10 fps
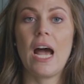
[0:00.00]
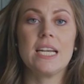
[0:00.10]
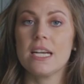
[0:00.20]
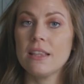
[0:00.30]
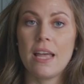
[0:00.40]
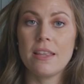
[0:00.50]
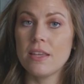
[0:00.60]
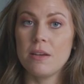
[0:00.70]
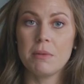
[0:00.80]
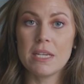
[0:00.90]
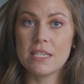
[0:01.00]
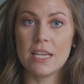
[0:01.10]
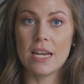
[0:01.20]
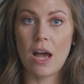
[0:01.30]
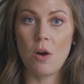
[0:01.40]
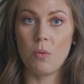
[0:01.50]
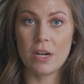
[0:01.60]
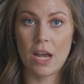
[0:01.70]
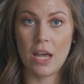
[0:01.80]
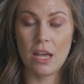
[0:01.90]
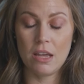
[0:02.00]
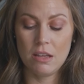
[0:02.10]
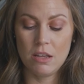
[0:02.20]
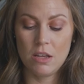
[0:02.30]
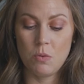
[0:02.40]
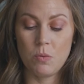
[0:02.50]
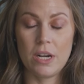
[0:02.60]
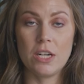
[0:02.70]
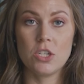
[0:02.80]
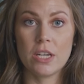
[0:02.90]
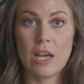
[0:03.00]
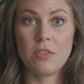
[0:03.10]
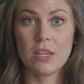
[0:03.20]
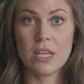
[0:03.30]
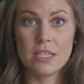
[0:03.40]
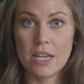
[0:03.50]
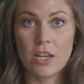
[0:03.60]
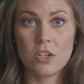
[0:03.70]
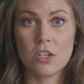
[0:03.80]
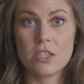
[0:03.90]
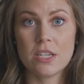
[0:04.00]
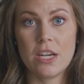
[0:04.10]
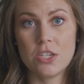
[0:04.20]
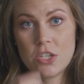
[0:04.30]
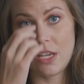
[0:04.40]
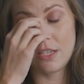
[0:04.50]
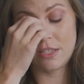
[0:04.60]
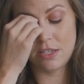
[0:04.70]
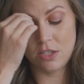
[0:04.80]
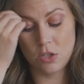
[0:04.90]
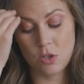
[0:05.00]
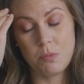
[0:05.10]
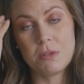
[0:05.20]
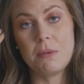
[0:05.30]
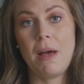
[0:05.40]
I didn't let them sit out when I took out the containers. I just scooped them